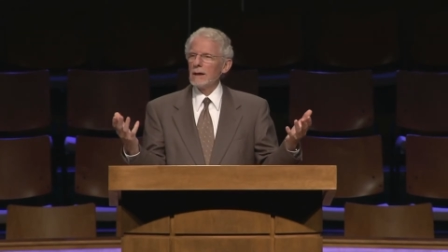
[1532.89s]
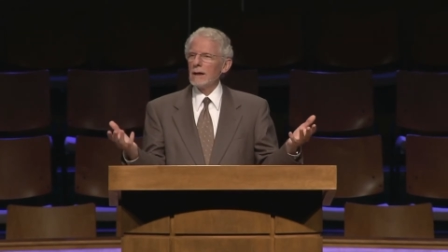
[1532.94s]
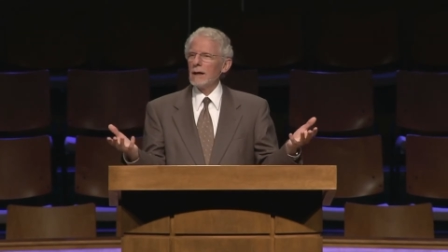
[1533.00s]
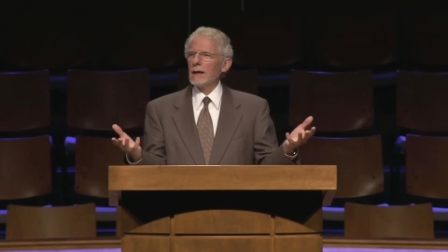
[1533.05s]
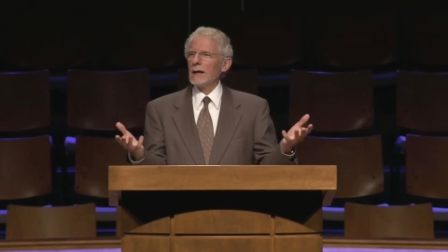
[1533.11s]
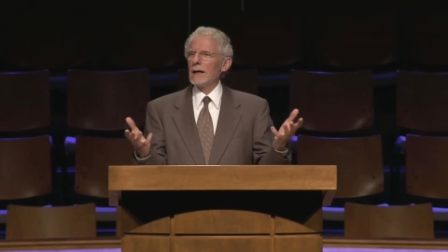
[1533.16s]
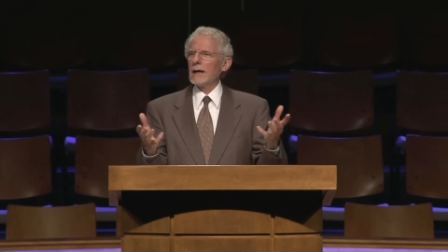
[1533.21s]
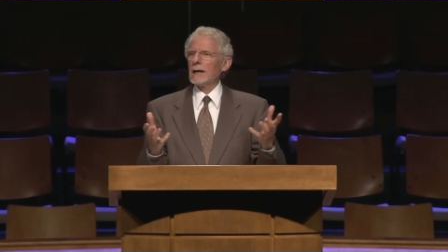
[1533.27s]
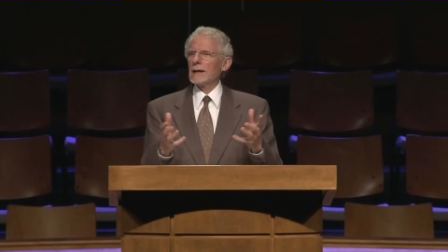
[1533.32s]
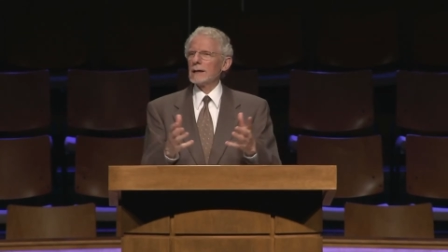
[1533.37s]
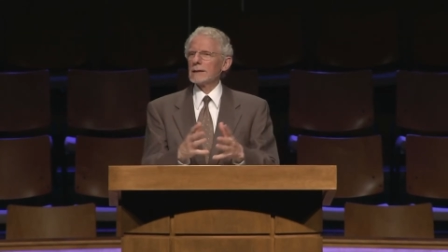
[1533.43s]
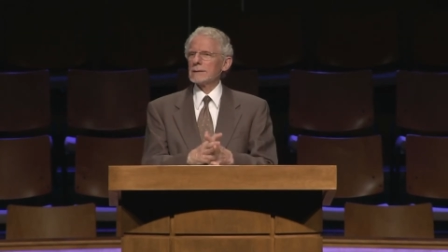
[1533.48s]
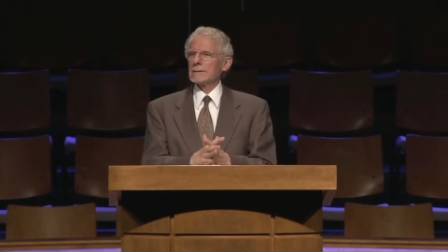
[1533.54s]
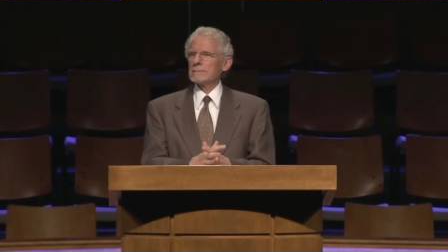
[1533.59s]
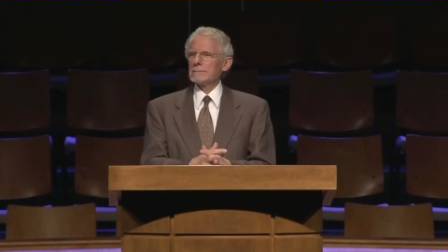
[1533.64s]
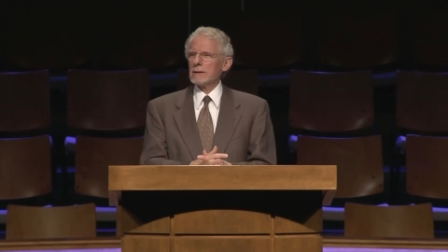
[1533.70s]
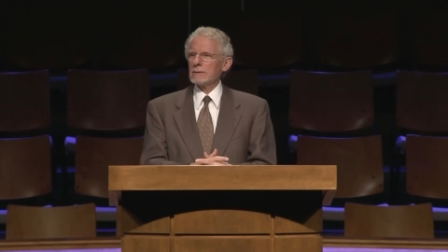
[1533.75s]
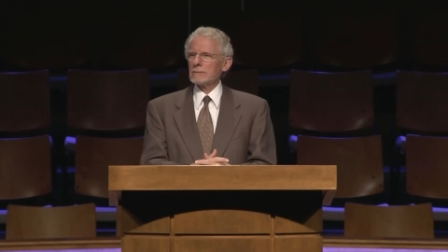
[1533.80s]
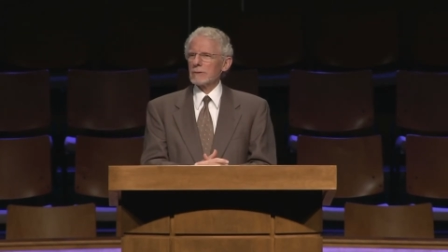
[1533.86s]
uh,
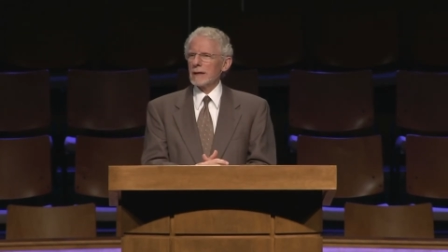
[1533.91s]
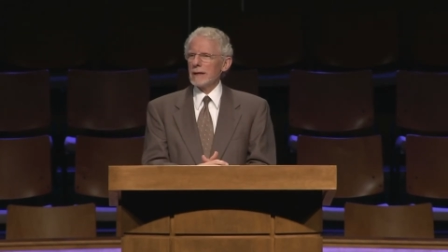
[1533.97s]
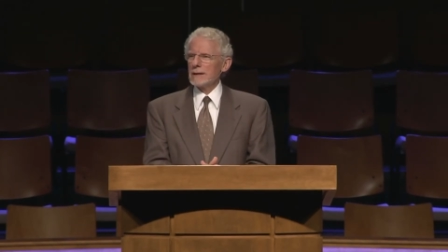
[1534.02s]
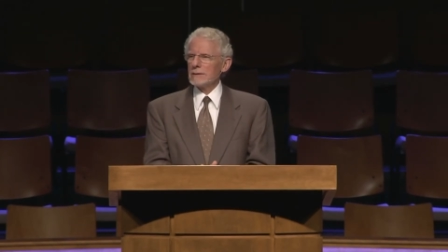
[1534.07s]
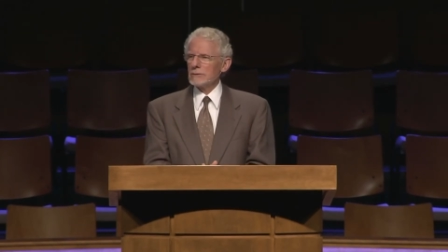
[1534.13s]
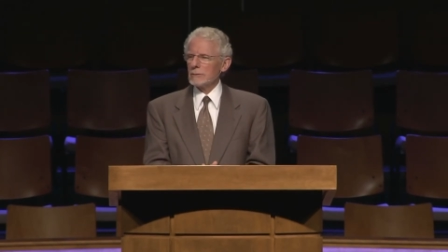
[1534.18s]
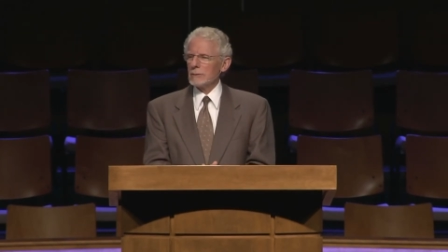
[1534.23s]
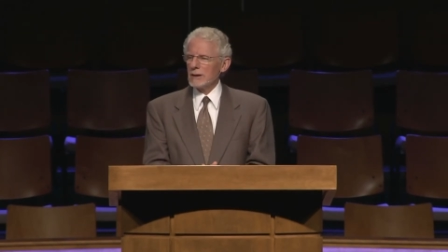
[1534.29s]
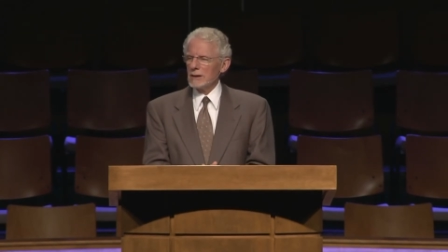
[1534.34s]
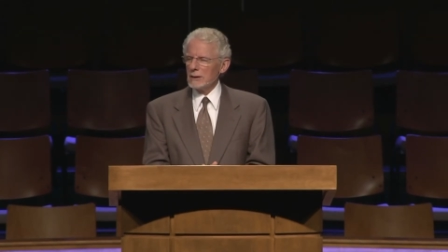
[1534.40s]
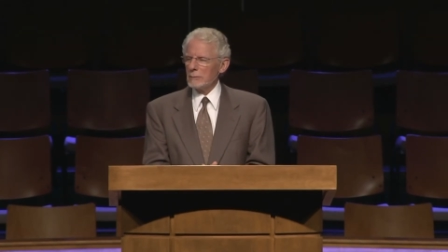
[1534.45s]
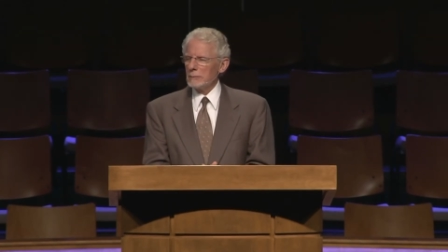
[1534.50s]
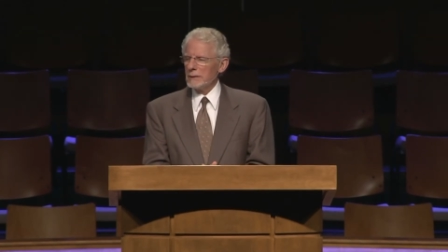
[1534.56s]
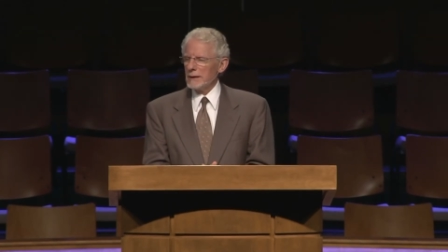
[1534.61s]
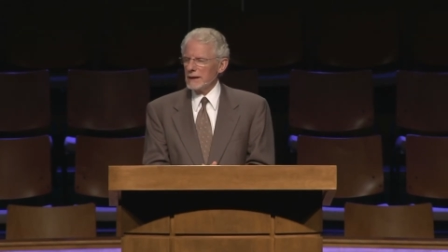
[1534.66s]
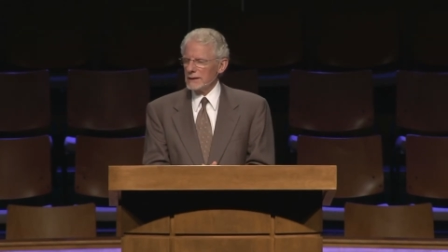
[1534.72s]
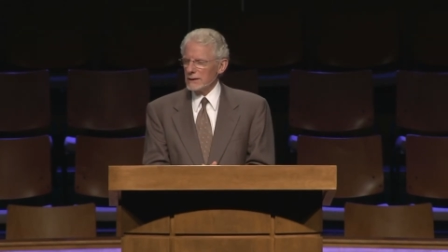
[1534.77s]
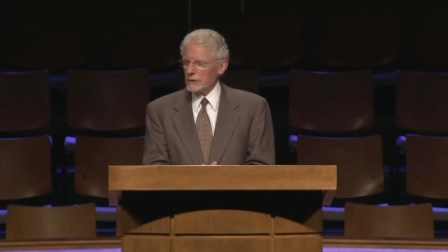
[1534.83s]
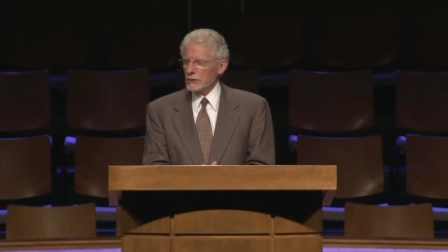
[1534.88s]
in raising me to
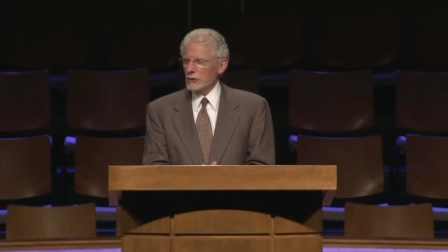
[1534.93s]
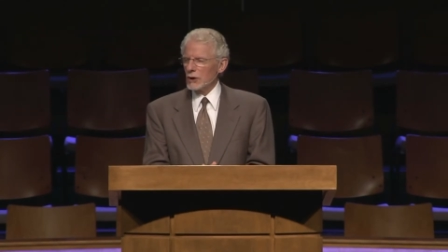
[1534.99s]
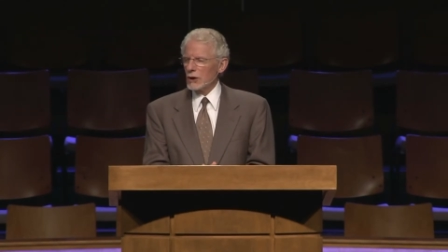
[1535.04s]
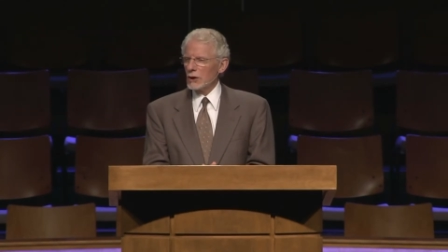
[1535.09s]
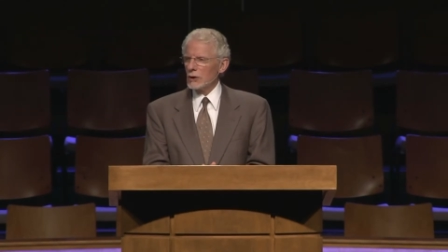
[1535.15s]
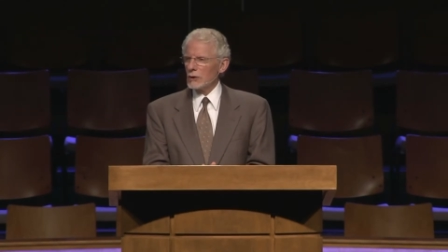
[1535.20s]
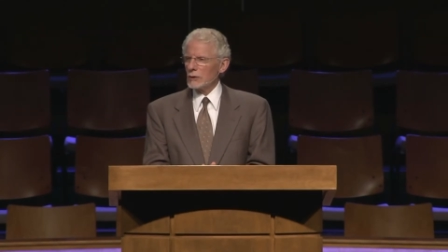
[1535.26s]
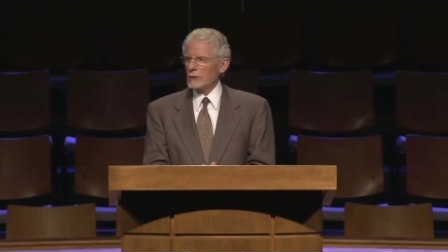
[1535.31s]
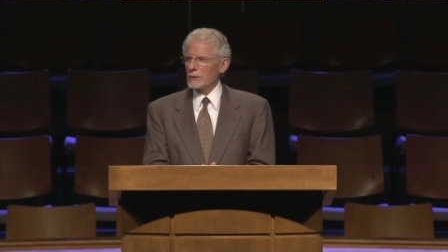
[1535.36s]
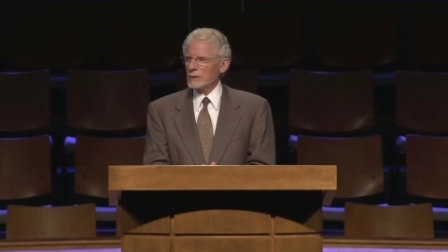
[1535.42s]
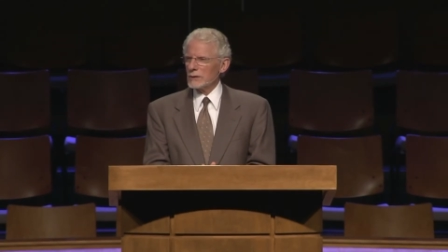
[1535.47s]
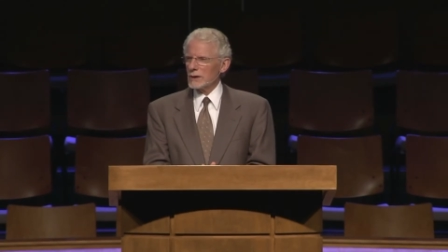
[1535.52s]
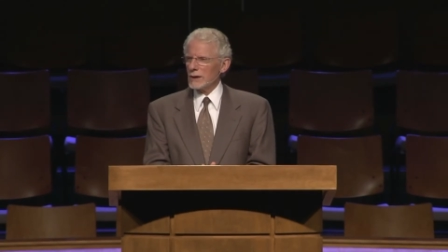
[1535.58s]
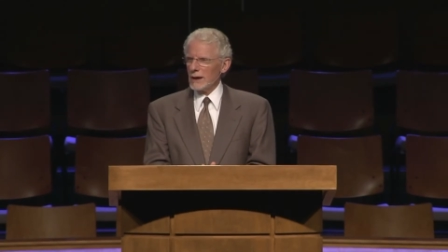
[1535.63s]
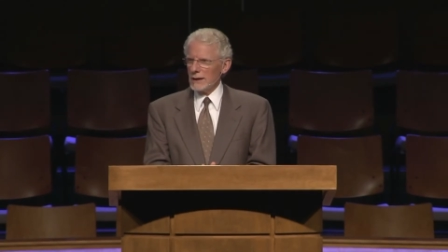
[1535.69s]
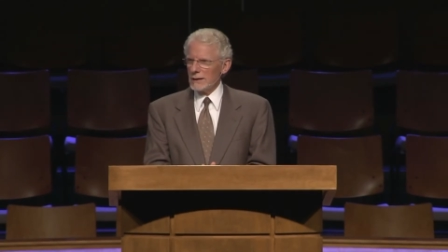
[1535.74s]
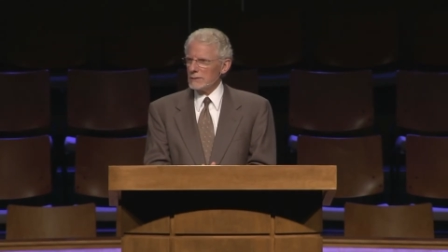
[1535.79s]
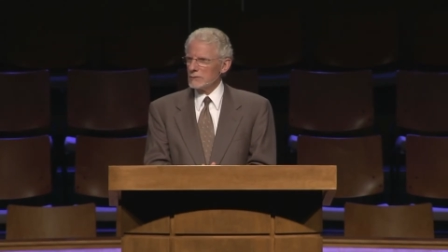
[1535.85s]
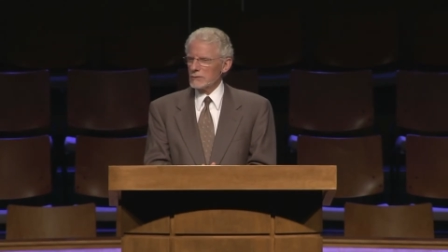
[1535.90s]
be an adult,
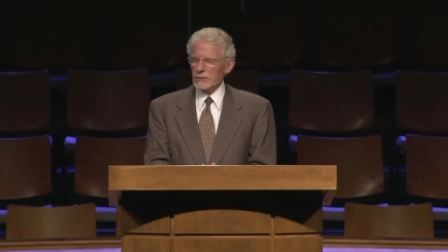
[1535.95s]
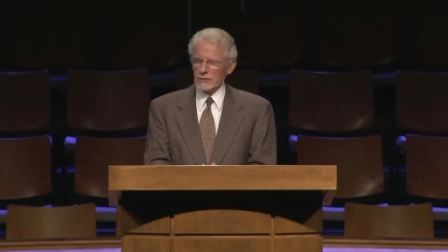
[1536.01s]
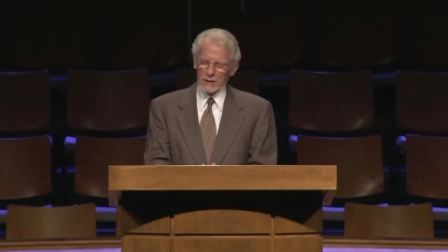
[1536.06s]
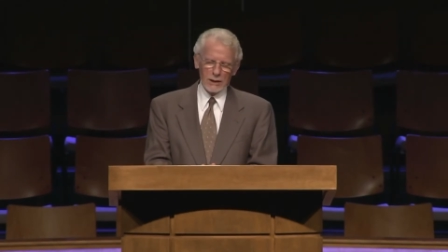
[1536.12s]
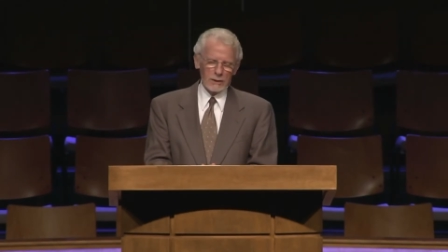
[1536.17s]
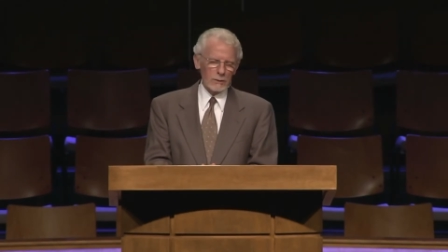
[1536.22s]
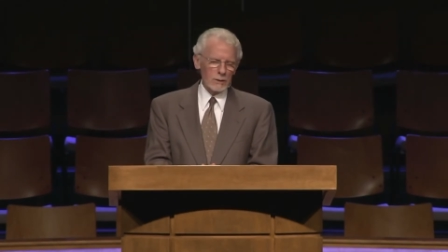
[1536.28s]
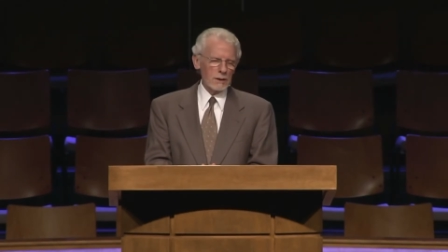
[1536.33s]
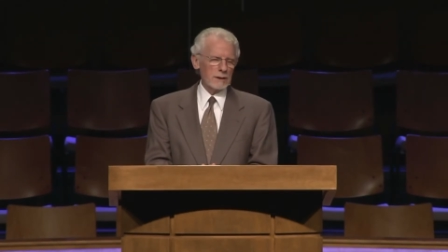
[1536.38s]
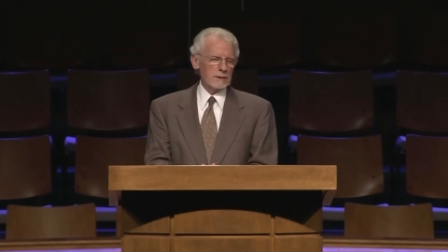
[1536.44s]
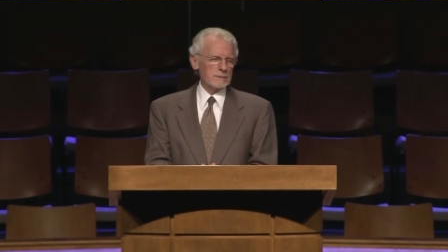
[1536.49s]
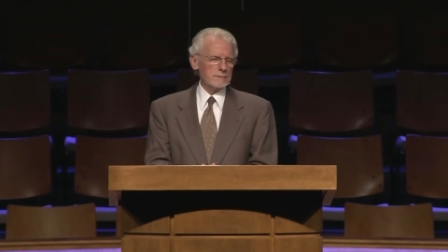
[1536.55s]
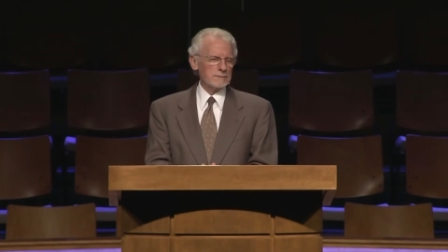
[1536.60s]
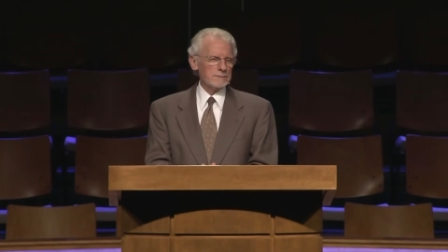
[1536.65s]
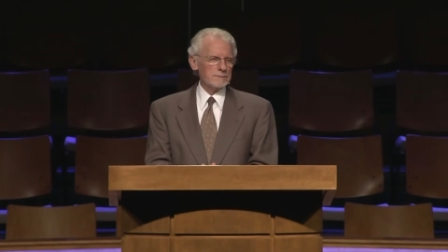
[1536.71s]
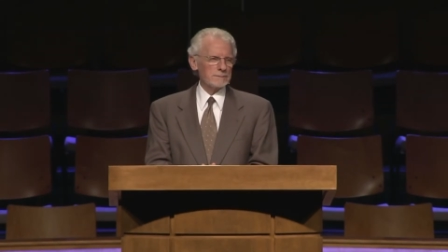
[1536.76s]
and so on.